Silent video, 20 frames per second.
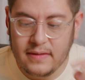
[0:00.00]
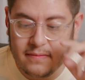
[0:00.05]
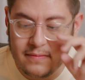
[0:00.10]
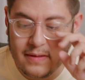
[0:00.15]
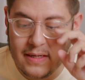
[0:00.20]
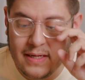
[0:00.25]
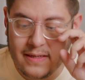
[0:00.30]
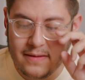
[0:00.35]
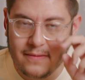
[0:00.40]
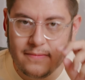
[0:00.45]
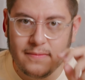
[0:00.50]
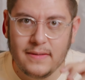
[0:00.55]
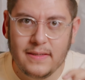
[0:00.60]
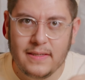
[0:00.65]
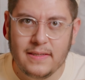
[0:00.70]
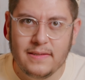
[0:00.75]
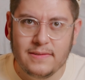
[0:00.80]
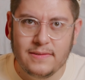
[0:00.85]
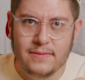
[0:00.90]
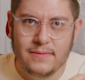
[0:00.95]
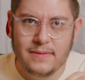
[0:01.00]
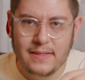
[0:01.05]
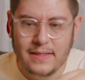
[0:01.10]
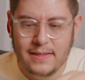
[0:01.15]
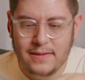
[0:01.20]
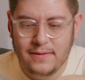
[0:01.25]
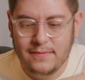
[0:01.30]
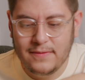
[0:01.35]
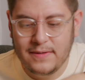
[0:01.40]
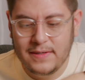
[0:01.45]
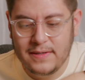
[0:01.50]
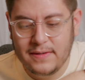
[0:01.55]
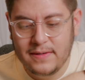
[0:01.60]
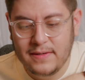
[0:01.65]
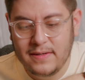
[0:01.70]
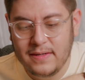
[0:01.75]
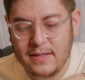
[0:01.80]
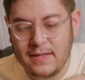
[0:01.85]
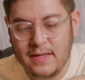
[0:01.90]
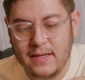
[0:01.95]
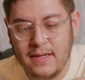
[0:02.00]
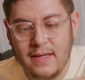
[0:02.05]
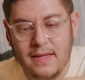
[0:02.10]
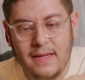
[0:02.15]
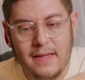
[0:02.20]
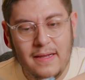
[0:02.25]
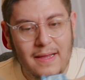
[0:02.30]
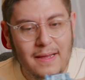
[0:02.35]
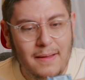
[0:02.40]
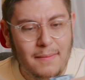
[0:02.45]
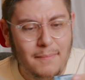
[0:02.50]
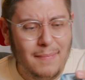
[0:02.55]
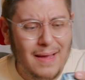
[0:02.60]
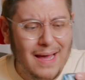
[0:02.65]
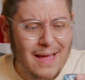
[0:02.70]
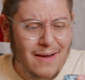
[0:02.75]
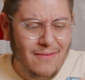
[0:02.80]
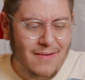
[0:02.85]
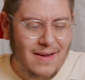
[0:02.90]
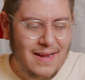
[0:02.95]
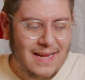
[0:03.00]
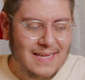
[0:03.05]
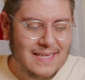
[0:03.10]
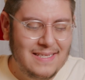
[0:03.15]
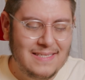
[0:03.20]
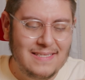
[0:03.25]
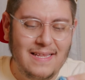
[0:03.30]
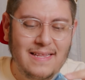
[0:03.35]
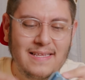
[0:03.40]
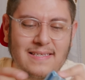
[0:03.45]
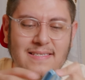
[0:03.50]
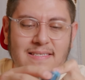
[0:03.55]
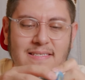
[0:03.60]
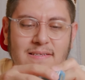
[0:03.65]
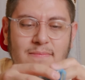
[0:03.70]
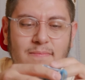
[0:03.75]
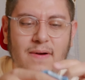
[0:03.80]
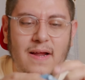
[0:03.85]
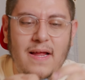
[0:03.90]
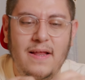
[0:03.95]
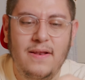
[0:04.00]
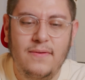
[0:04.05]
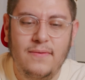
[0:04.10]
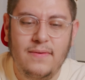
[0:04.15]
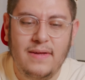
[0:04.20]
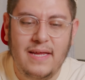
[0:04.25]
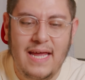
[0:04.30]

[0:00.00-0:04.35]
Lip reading: Alrighty, what else do we got over here? Batteries. This is the brand new